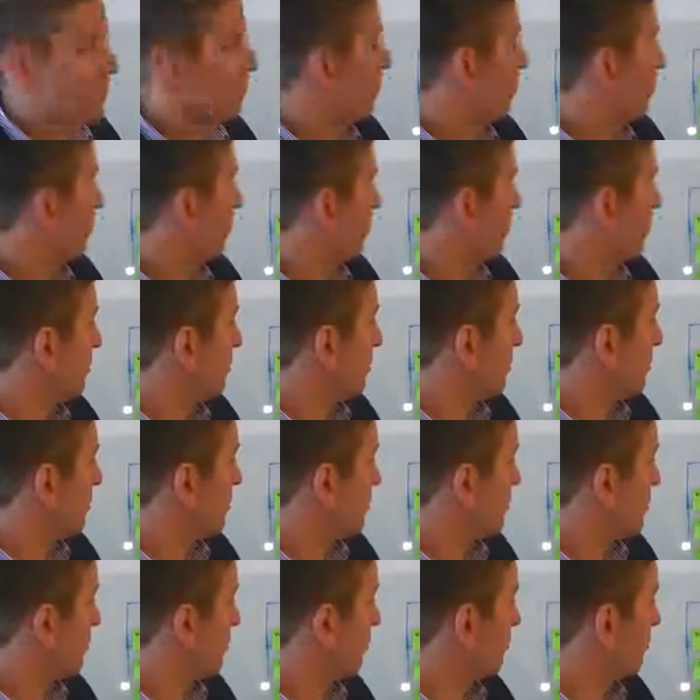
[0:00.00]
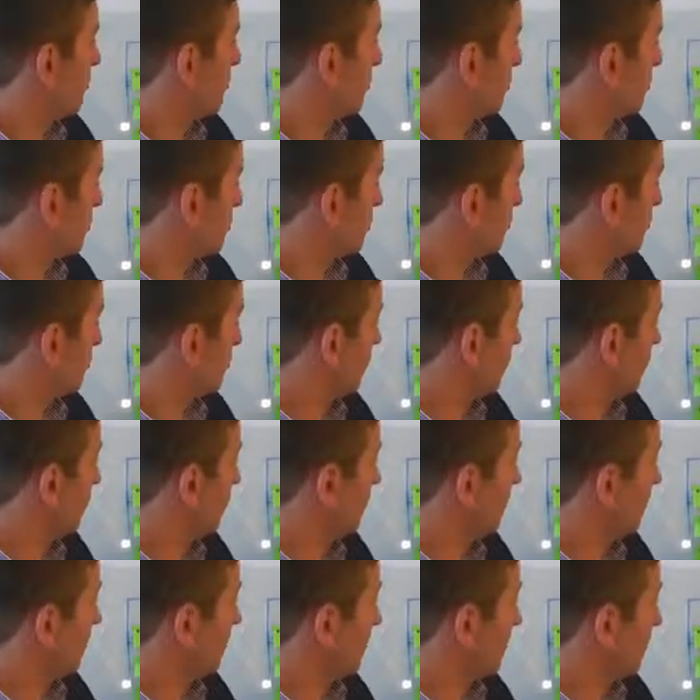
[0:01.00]
with the geographical units
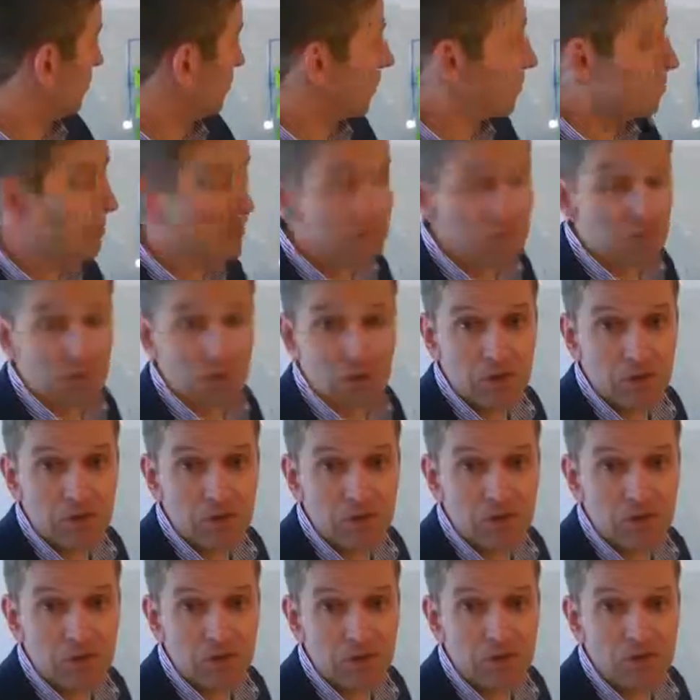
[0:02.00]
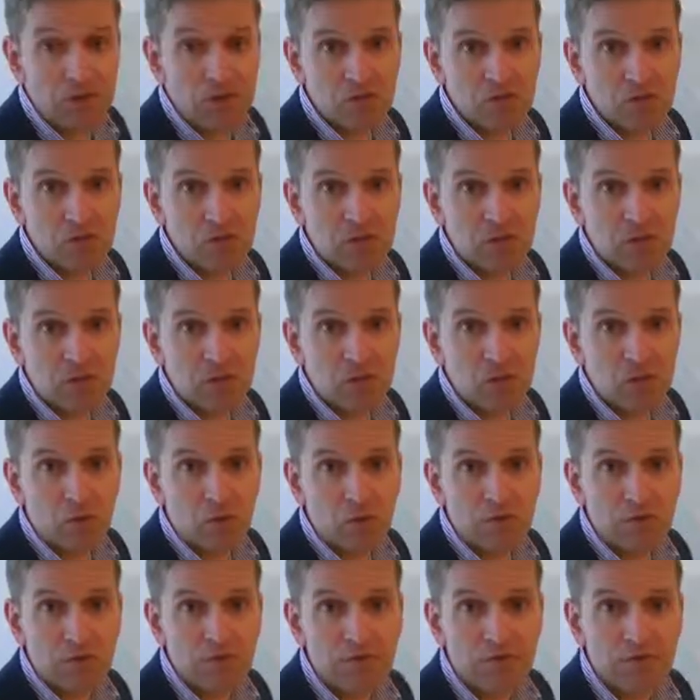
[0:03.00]
at the top and the product units below.
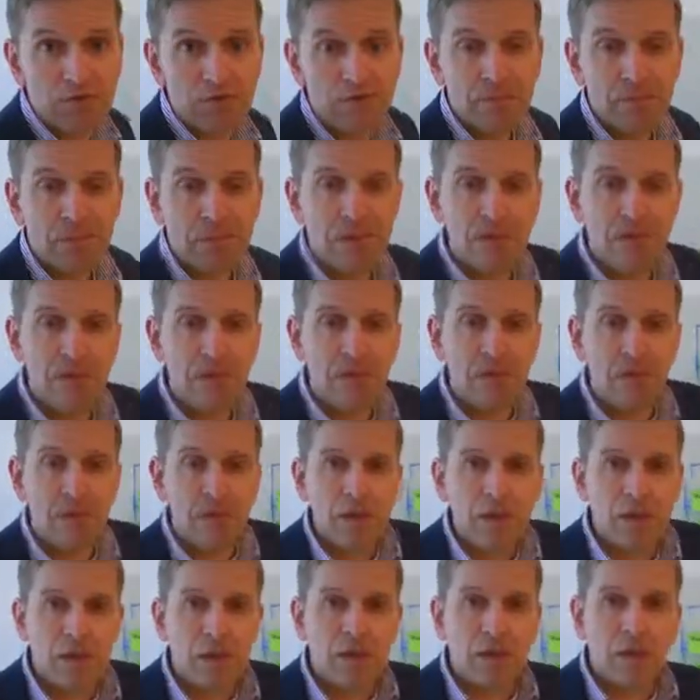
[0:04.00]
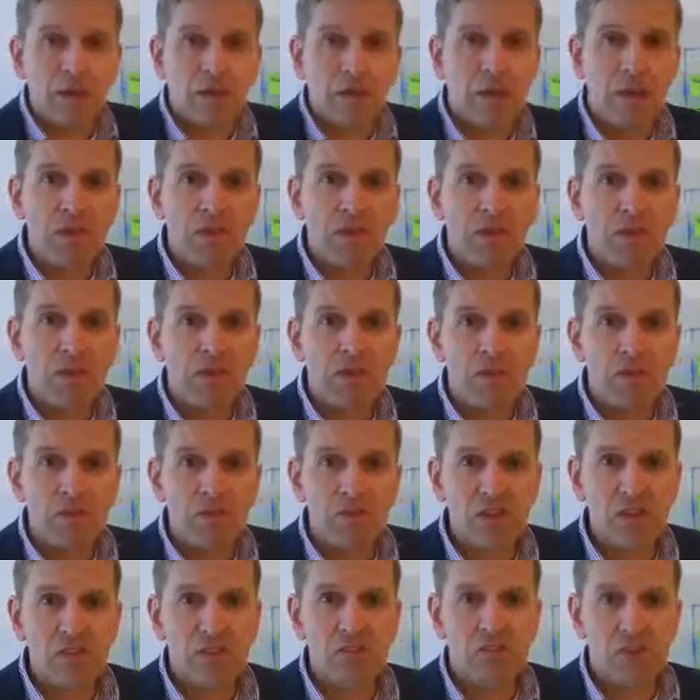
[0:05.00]
With these
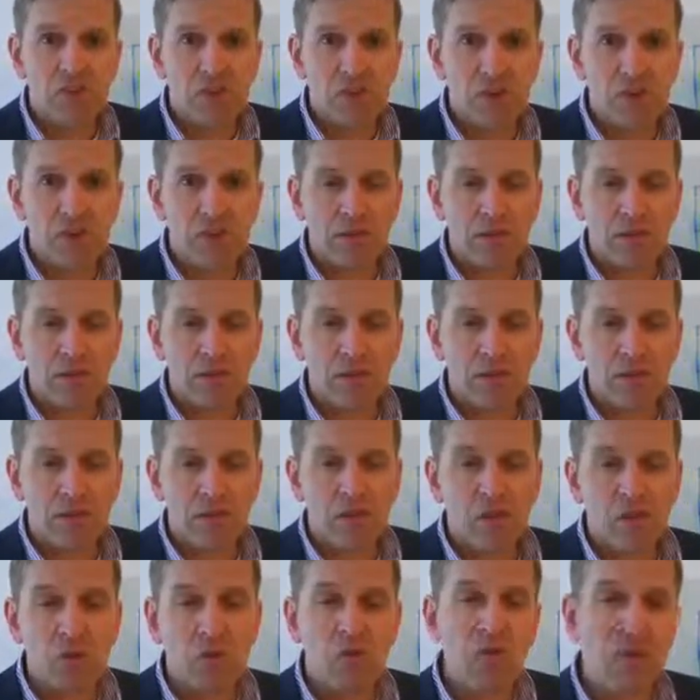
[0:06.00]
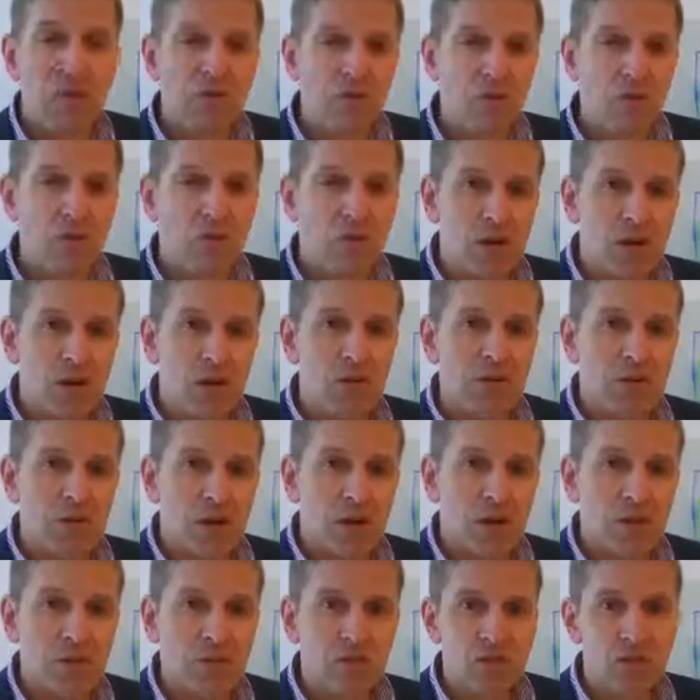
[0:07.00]
simpler models, you would have to
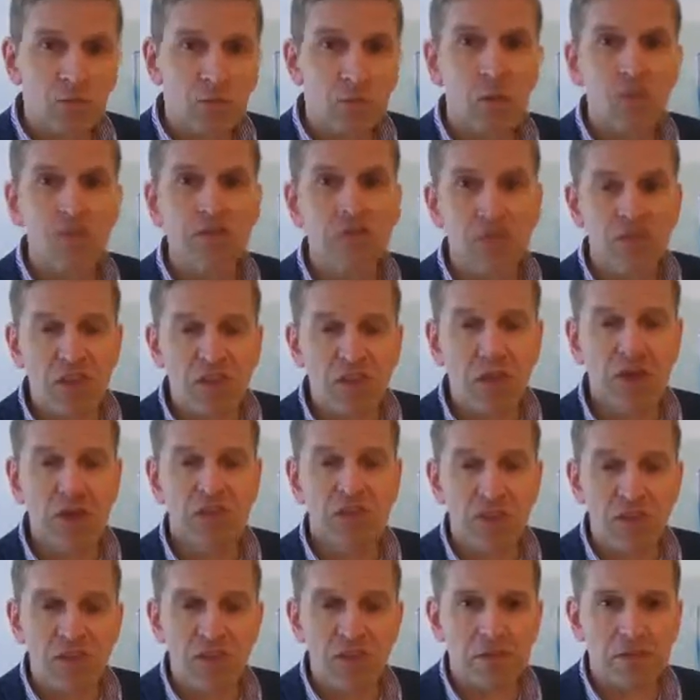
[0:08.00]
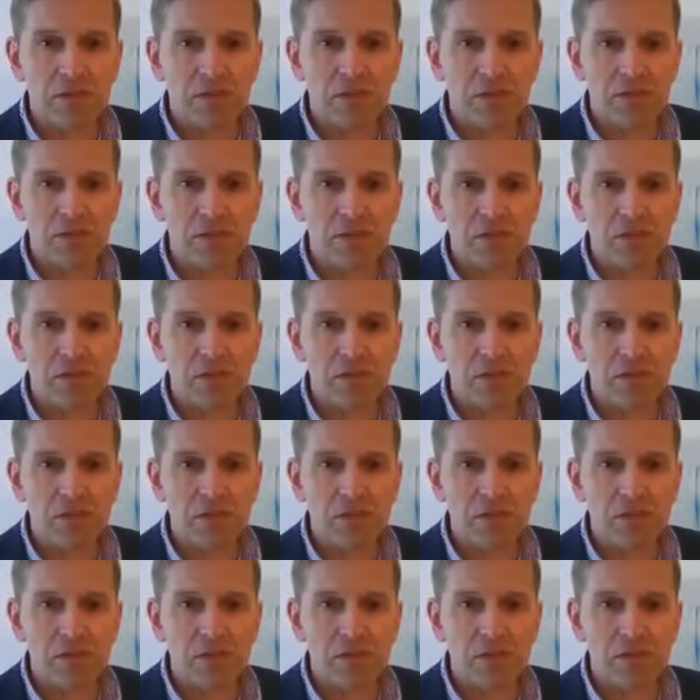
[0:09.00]
prioritize one thing above the other.